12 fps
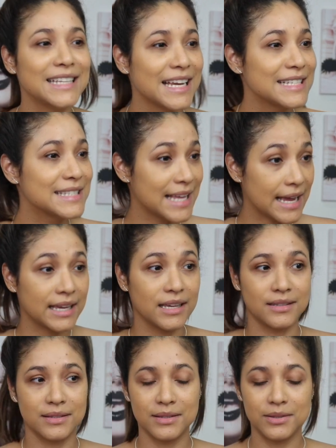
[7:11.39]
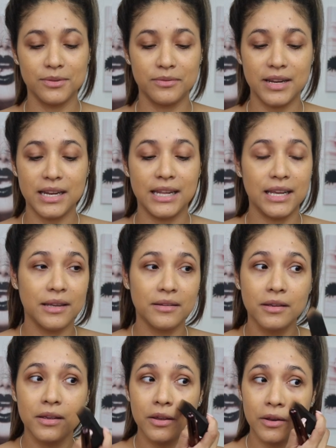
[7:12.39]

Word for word: takes seconds to really,